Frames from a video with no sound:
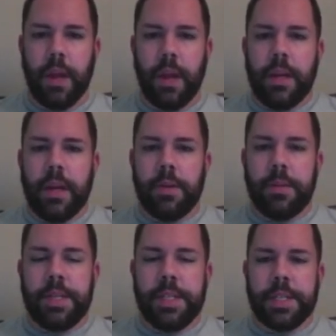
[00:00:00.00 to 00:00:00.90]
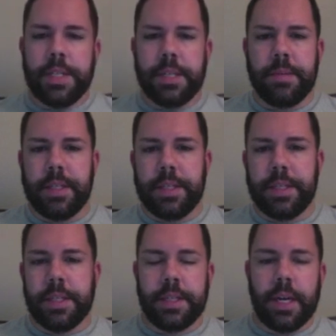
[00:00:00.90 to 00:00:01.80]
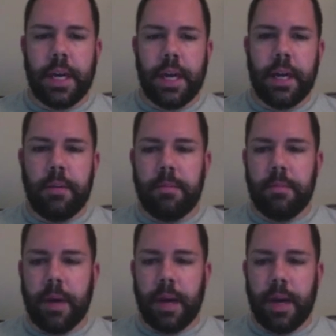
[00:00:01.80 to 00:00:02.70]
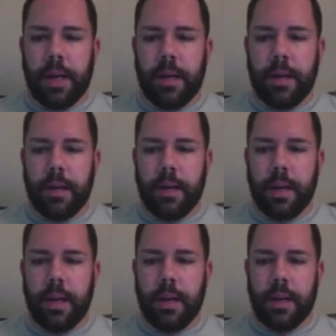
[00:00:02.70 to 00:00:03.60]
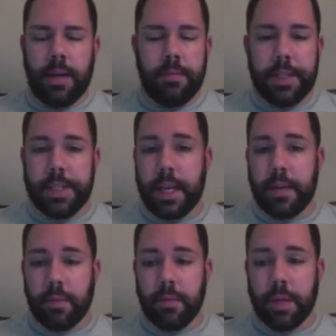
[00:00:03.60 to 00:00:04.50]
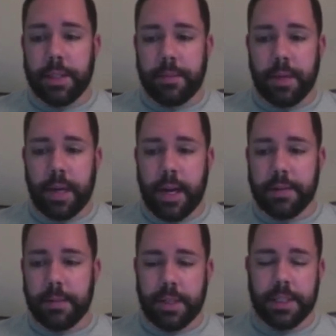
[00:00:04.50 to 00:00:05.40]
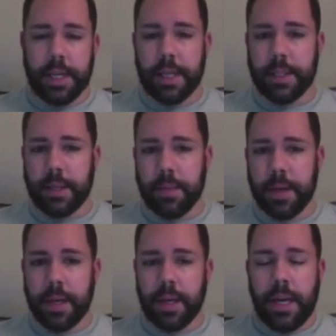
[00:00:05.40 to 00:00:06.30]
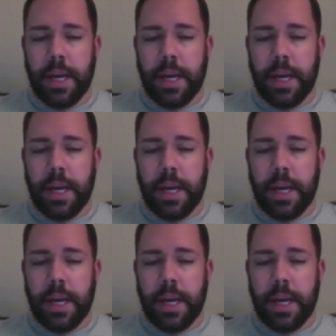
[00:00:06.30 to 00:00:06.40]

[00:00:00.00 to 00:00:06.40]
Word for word: Now with business expenses, I have been saying for months I'm going to have somebody design something.